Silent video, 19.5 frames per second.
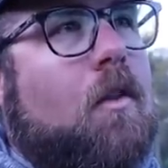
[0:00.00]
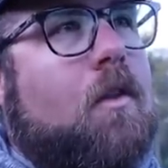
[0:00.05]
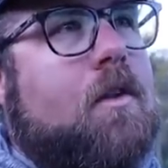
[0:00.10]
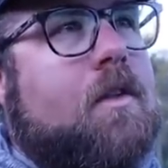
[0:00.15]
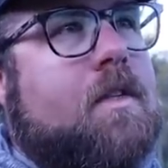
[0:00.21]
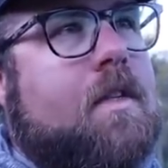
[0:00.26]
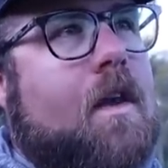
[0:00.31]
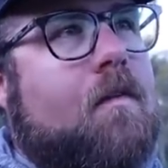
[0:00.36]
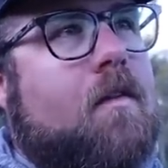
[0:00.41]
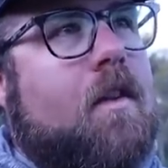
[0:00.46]
Well,
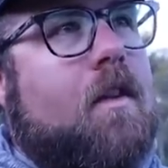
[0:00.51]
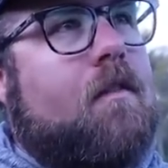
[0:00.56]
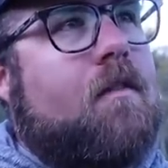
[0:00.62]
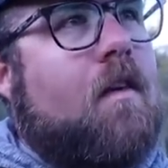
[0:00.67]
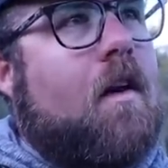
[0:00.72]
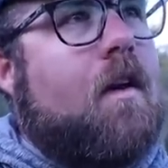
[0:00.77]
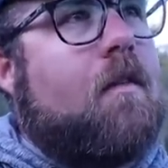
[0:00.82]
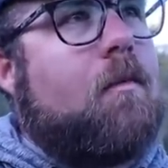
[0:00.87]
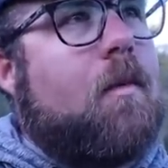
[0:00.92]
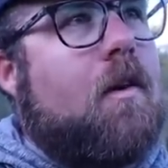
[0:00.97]
there's
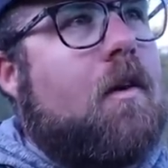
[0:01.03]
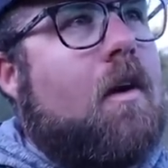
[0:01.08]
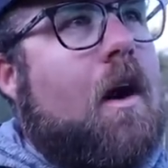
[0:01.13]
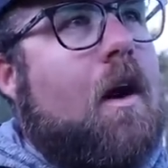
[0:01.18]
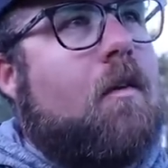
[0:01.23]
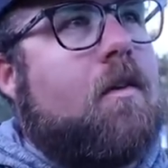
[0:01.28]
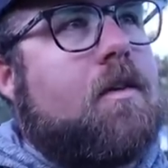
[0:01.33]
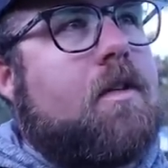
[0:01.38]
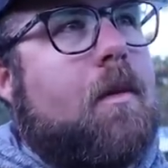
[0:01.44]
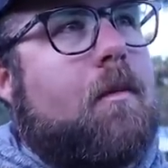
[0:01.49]
75
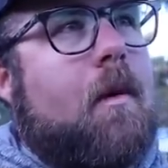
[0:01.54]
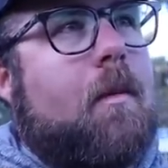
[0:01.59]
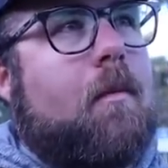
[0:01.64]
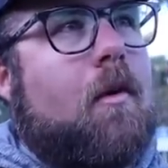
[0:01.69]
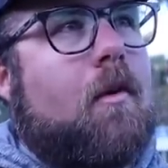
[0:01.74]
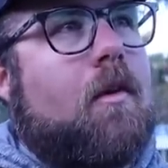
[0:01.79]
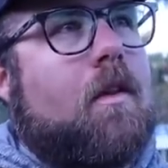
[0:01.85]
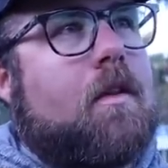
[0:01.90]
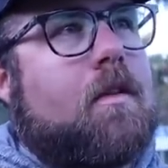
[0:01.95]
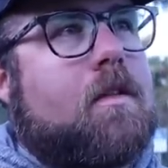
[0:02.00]
hours on my
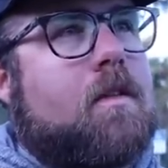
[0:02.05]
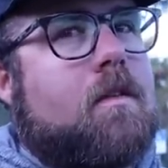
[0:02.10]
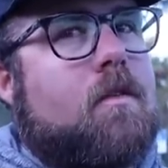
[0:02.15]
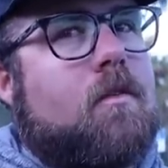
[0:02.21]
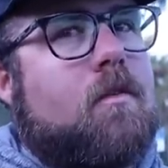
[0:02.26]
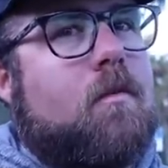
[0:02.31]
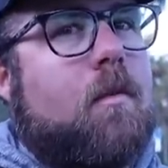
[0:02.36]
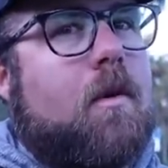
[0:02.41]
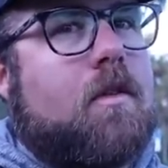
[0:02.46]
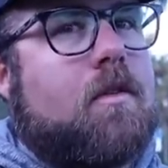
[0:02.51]
boat, and it's
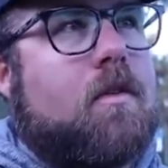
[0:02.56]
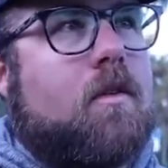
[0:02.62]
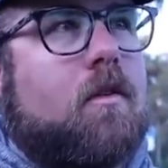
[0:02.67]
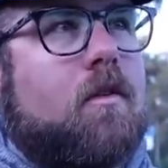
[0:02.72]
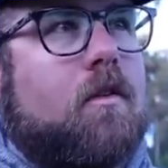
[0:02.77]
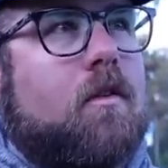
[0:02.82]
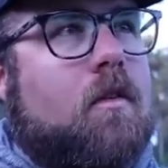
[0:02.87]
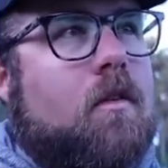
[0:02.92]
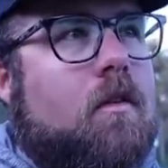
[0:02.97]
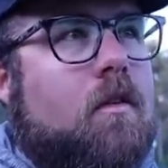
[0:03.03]
2 months old.